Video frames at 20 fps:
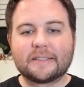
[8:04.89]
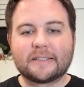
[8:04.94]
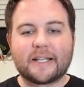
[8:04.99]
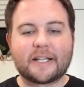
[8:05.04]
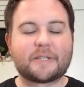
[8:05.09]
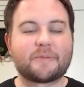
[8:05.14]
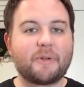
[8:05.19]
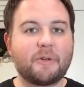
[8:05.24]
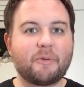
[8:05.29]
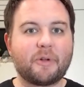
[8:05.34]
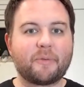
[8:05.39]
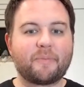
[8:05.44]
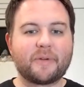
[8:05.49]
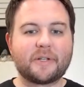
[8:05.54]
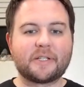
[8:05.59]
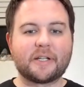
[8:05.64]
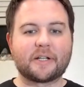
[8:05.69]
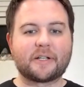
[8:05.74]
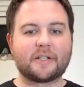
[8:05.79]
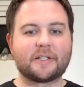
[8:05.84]
That's where you want to
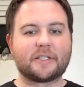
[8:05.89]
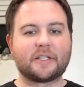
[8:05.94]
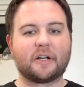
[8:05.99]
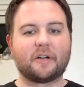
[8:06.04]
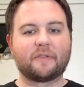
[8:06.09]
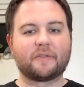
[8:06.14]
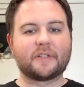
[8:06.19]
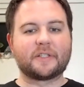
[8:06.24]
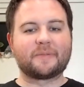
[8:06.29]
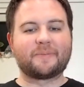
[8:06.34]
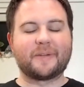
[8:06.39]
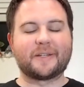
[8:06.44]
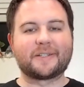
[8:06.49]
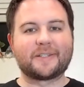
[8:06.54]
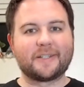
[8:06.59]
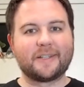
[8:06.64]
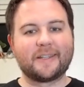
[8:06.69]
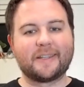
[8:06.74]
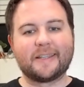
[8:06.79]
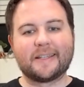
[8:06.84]
protect yourself,
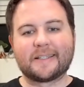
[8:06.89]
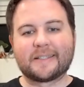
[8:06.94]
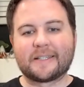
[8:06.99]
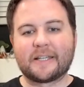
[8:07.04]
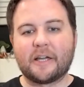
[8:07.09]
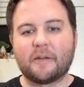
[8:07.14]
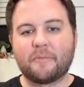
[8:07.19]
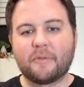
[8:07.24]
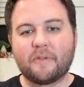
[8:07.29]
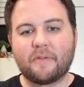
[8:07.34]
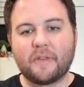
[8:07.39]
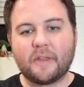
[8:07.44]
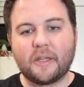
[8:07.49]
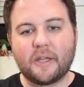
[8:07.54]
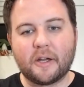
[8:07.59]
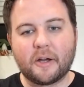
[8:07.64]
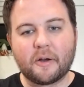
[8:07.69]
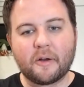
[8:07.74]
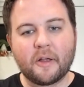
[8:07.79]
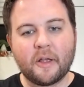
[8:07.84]
especially this time of the
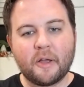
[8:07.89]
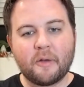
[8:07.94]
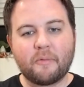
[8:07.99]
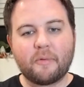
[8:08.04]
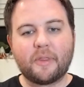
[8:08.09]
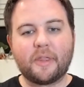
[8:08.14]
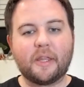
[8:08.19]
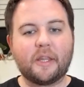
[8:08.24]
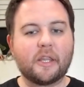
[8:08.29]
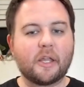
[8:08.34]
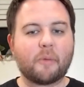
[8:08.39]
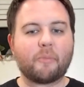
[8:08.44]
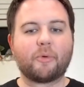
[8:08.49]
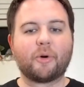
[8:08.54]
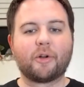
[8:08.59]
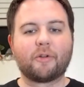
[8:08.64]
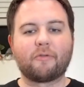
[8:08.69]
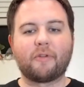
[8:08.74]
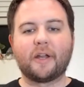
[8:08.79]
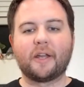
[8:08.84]
year with the number
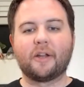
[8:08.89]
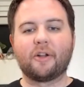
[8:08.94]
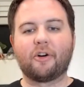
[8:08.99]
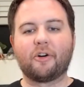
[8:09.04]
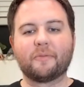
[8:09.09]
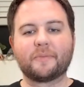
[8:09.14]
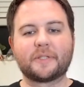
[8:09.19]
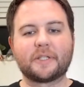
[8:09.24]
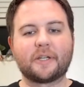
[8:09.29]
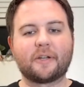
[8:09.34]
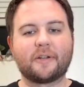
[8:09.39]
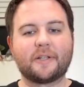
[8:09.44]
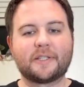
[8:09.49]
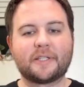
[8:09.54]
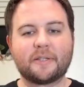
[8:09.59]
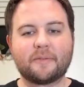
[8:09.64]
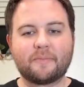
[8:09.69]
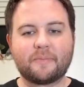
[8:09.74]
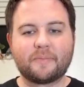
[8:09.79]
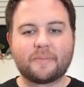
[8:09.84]
one rated home security
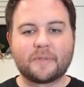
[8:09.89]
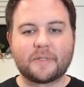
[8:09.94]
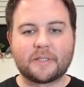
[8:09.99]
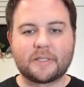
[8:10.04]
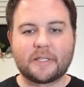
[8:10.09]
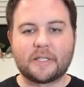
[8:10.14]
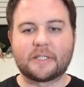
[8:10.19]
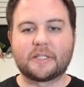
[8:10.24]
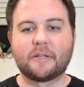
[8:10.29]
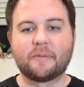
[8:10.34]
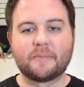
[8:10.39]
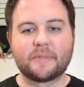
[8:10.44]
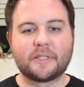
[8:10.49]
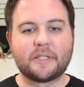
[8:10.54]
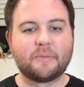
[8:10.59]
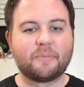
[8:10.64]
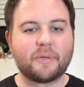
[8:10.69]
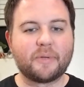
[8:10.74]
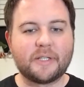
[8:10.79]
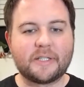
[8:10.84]
system,
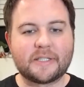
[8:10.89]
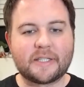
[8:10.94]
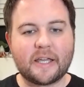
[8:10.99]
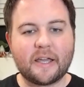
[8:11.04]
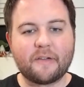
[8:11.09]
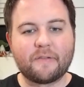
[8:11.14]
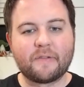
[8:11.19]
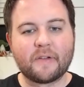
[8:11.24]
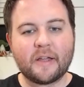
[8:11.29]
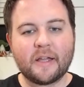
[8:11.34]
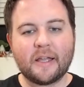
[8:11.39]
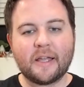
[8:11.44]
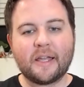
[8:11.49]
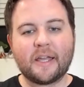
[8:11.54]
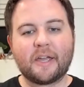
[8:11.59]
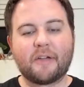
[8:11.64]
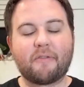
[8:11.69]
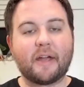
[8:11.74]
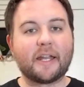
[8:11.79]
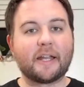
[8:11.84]
SimpliSafe.
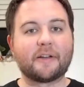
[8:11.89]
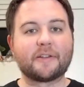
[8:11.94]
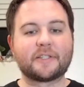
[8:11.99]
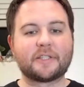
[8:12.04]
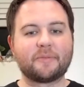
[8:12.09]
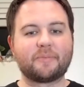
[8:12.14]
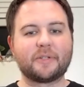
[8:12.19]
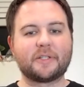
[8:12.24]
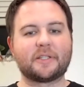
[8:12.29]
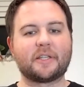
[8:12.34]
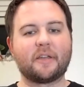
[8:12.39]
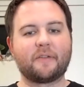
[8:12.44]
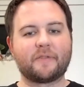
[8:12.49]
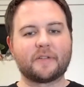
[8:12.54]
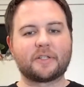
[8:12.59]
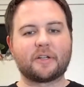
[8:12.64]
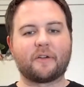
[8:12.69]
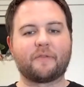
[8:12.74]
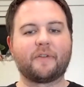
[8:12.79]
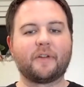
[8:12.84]
And right now, SimpliSafe
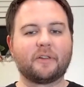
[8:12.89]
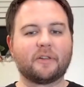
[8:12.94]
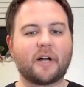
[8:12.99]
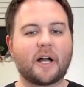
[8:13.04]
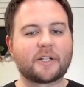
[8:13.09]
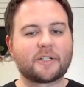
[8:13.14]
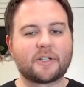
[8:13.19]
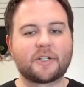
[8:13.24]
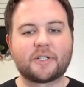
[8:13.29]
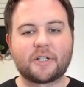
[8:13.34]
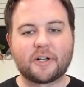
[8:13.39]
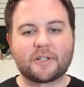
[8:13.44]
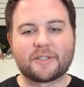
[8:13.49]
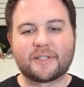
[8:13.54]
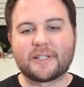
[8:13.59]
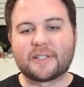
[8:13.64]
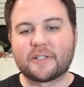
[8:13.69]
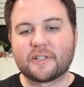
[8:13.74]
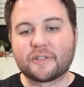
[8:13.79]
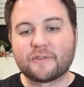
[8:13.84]
is offering Locked On Sharks
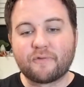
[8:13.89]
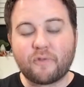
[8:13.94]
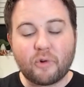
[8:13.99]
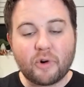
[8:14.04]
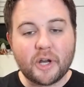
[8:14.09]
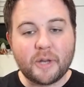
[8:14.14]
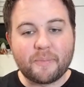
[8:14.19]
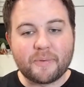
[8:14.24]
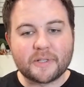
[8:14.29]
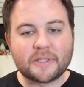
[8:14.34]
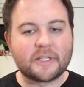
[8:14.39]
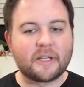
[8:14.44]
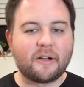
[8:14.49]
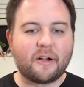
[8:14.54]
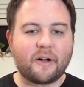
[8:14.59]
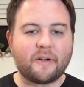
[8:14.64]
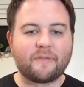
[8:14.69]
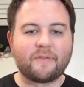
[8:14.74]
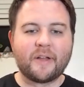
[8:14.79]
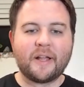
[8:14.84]
listeners 40%
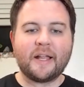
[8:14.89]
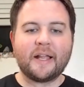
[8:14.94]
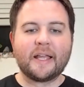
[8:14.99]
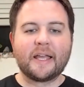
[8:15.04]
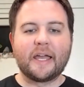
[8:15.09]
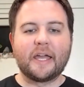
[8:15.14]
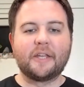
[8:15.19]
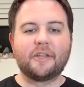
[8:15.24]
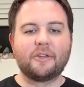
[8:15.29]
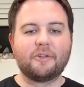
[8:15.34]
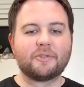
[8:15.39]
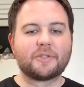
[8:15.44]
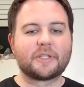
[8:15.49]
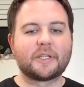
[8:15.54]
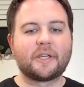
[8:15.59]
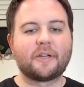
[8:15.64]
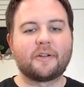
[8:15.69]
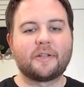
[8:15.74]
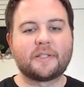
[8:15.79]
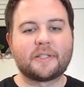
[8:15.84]
off a new
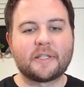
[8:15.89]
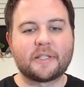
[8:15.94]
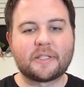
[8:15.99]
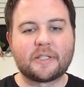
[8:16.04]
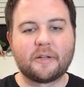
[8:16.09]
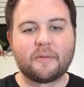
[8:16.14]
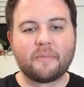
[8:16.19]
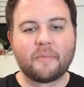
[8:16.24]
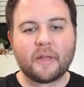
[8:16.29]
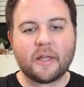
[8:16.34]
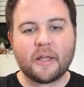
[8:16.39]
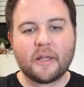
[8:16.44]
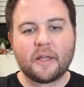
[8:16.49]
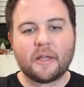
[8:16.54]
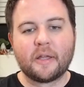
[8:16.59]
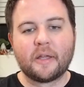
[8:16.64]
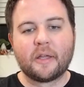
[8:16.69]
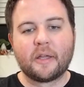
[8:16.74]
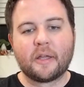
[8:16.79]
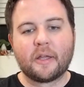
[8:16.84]
security system.
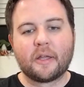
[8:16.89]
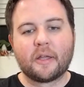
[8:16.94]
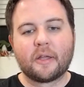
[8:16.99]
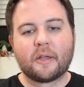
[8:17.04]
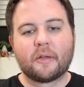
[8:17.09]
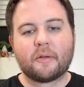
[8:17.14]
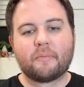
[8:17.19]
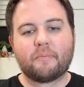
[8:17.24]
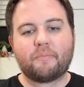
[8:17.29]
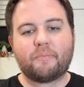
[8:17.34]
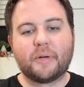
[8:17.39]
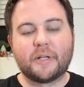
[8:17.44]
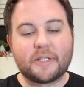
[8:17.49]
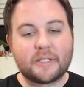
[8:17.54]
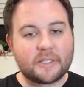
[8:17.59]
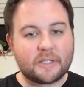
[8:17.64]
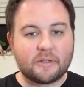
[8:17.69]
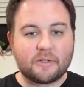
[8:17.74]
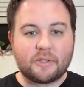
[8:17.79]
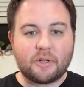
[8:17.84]

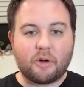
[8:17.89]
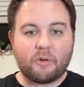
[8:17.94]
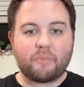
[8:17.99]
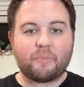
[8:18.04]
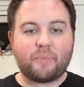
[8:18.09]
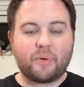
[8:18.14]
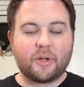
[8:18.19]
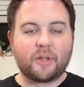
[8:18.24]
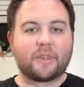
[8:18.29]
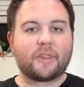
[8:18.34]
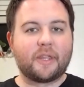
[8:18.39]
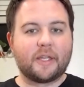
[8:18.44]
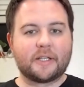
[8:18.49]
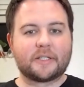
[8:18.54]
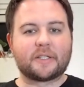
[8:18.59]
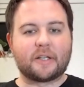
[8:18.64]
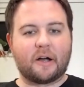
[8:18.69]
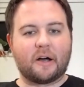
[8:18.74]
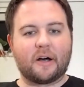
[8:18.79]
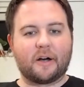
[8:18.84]
But so don't put
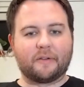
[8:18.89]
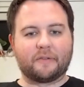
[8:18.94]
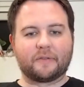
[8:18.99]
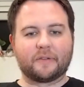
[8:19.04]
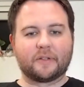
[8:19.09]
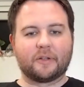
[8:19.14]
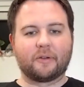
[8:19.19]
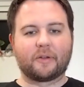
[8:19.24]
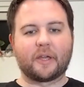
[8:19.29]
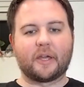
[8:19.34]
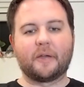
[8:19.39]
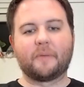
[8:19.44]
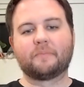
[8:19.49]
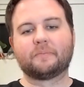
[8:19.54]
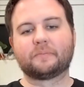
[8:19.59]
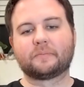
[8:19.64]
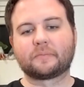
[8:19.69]
this off, okay?